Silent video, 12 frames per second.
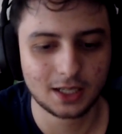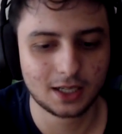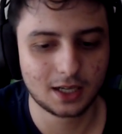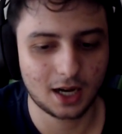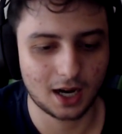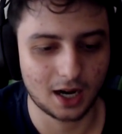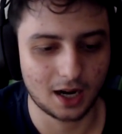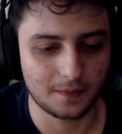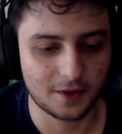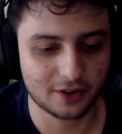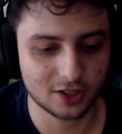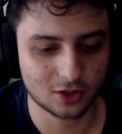
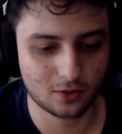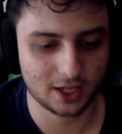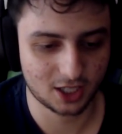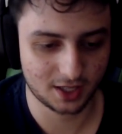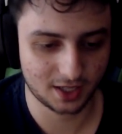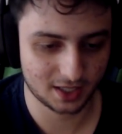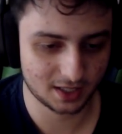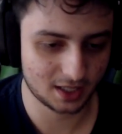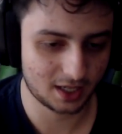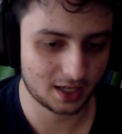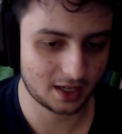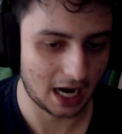The first question is,
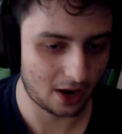how